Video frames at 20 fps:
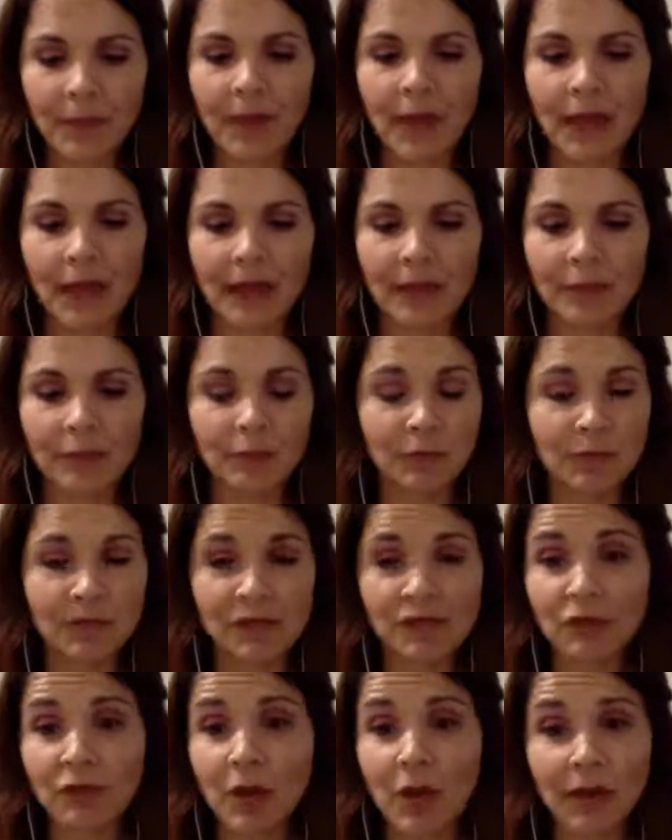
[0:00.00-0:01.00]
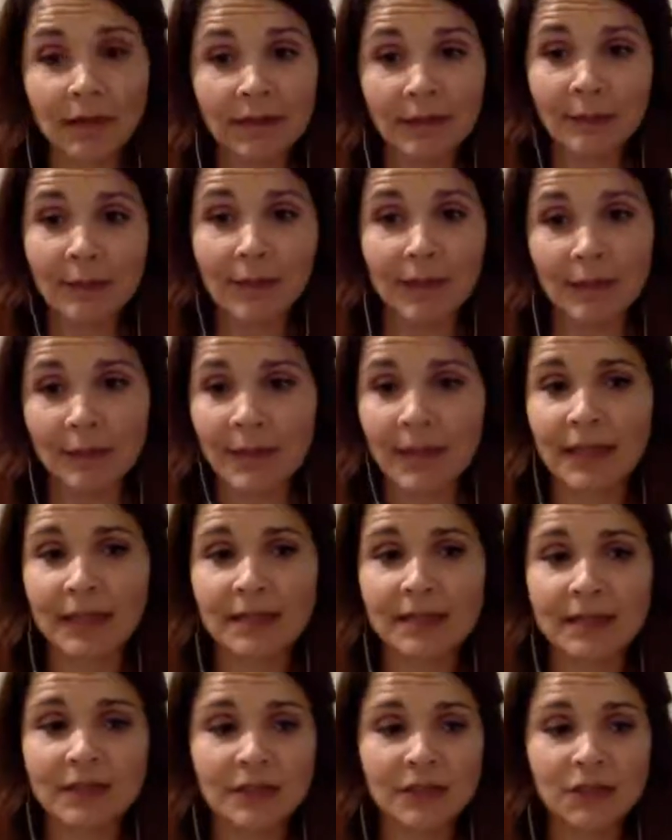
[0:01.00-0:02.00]
I strongly
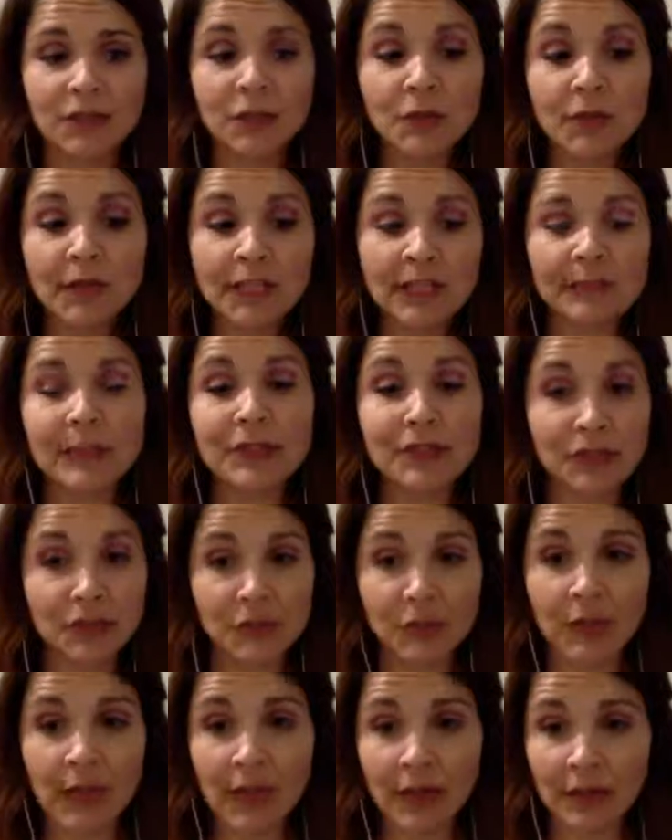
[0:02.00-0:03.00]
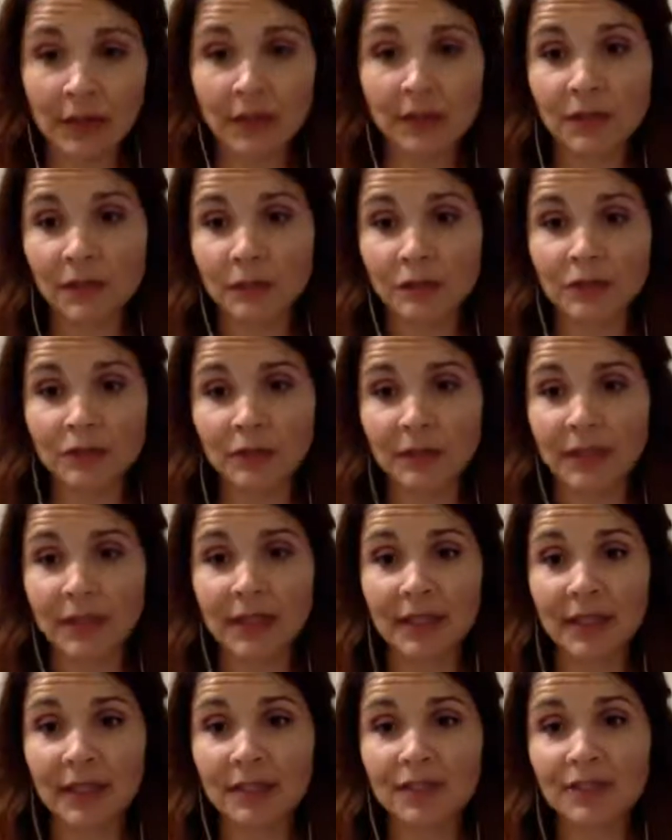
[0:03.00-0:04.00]
recommend doing as much as you can on social
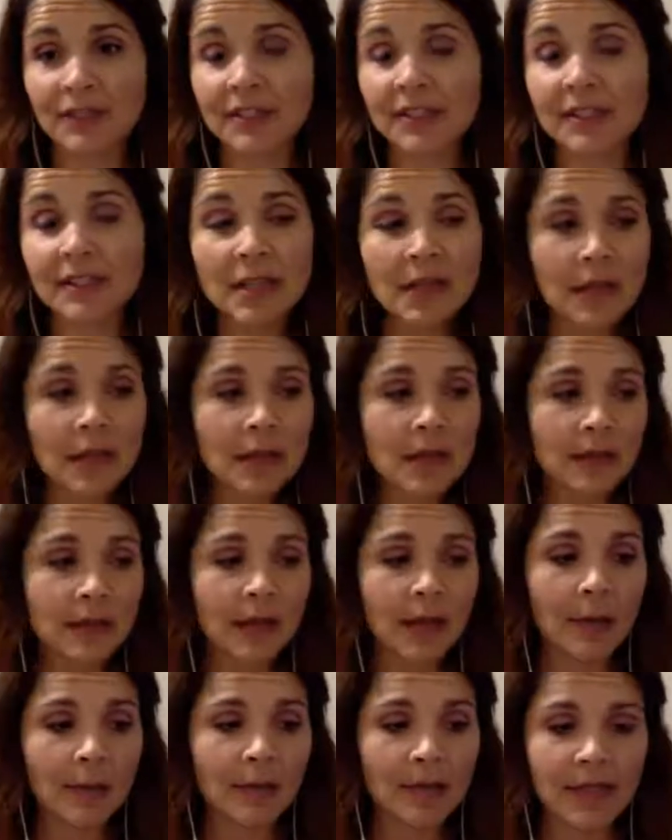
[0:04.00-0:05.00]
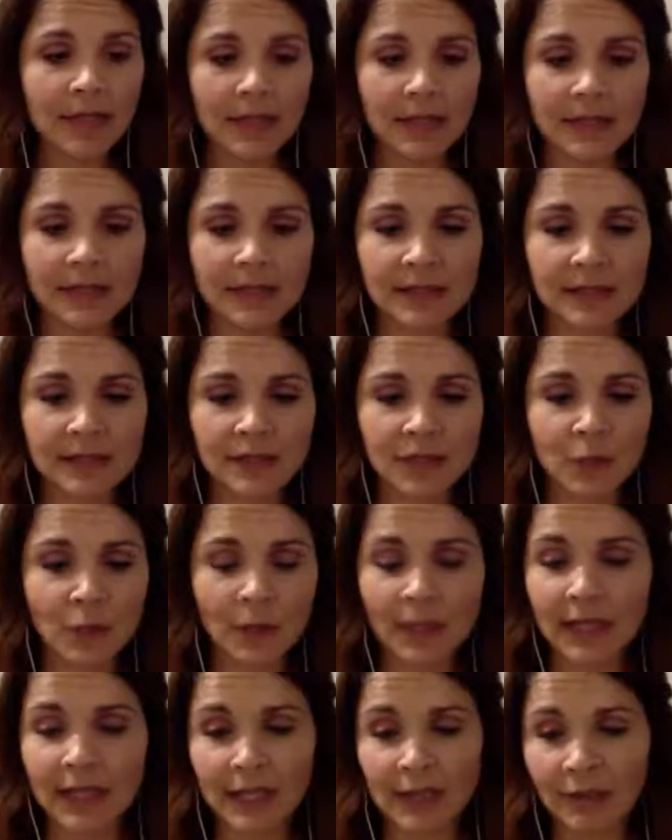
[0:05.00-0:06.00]
media, just not because you
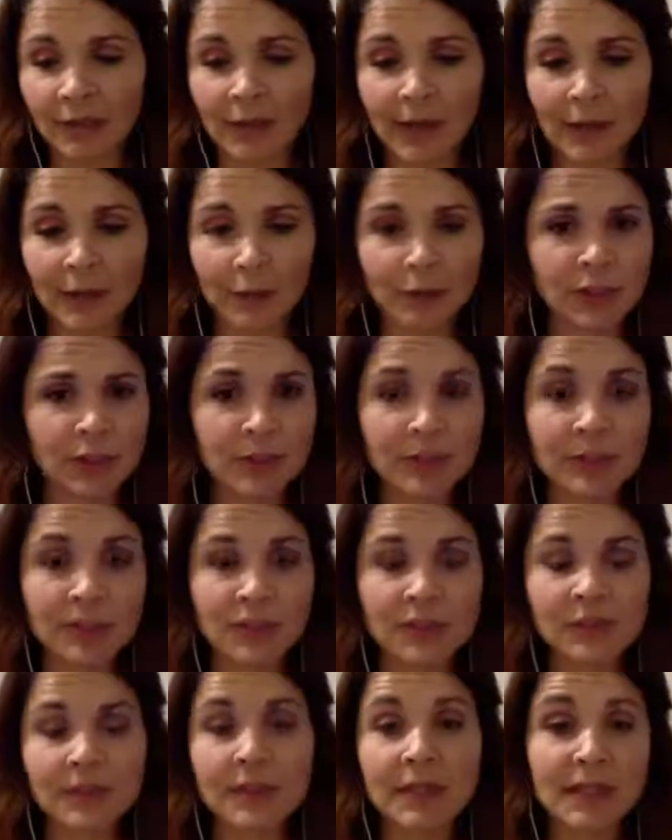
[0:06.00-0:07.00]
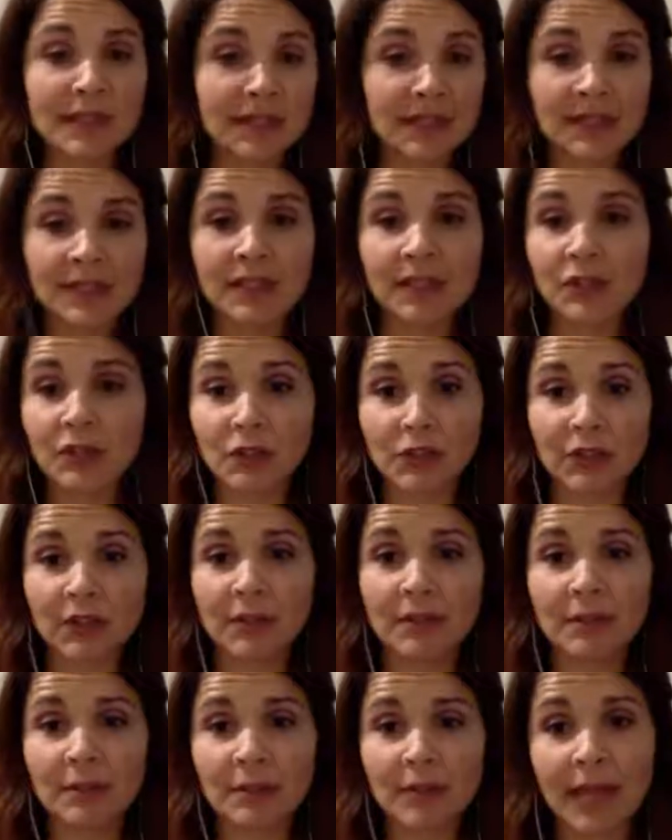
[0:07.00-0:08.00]
want to get followers, but just because it's a
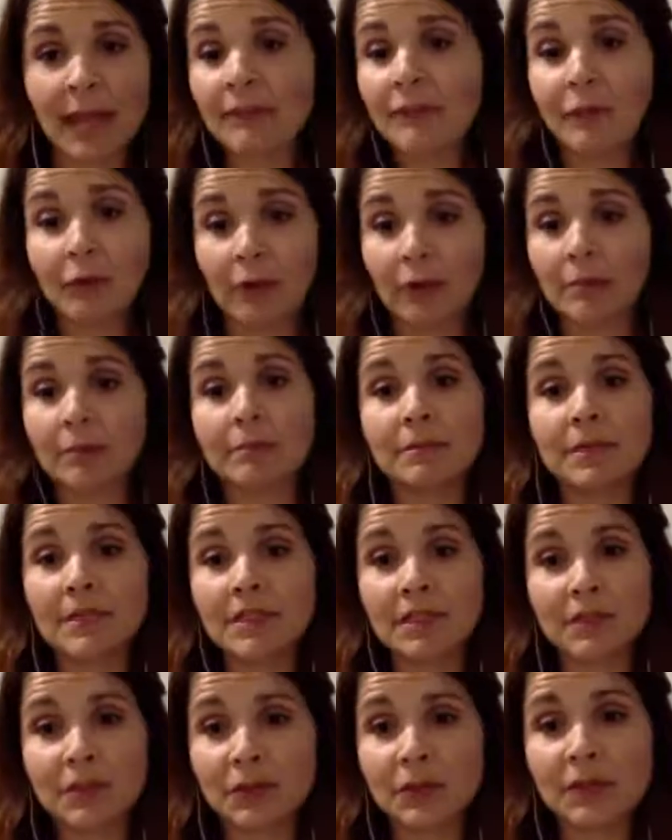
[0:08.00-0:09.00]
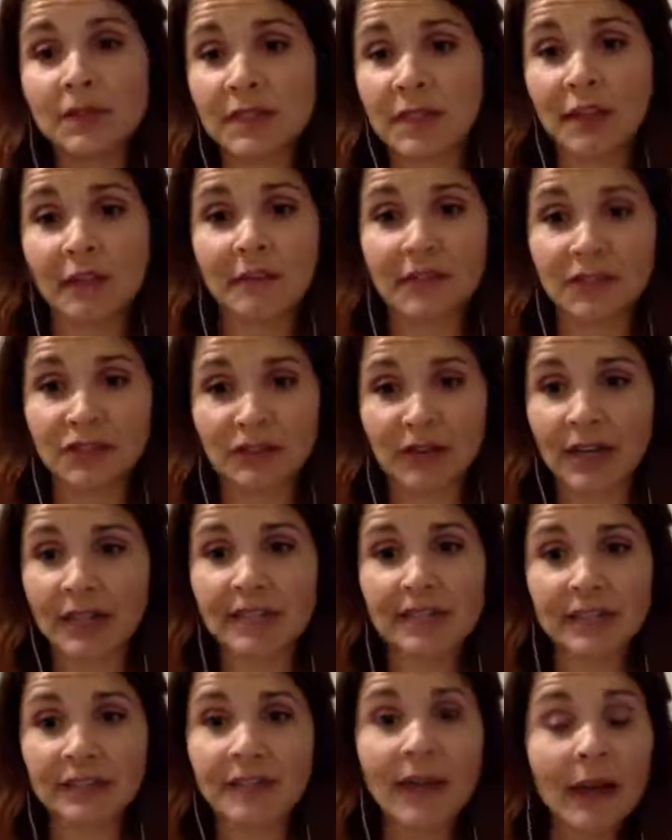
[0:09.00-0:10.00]
good platform to do stuff and try
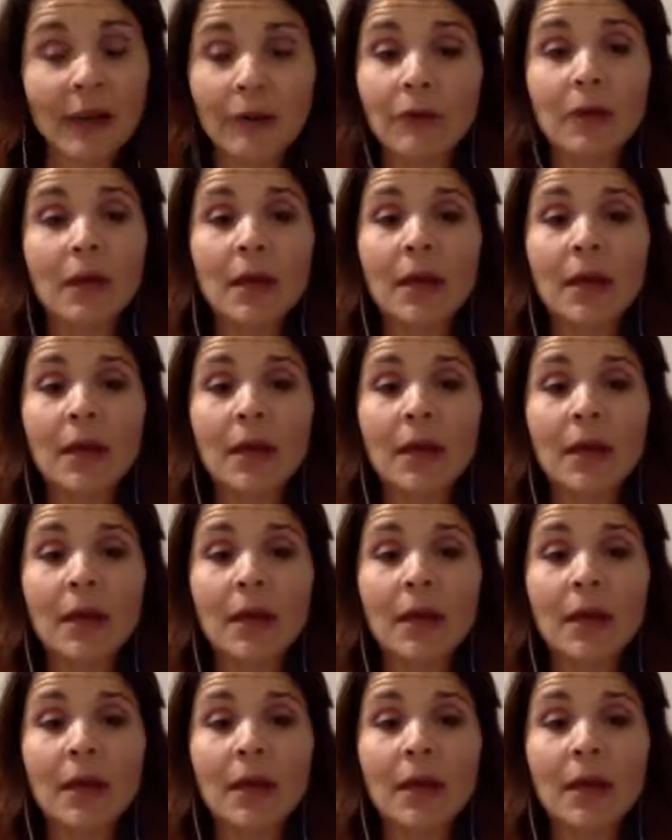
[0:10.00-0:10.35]
stuff out.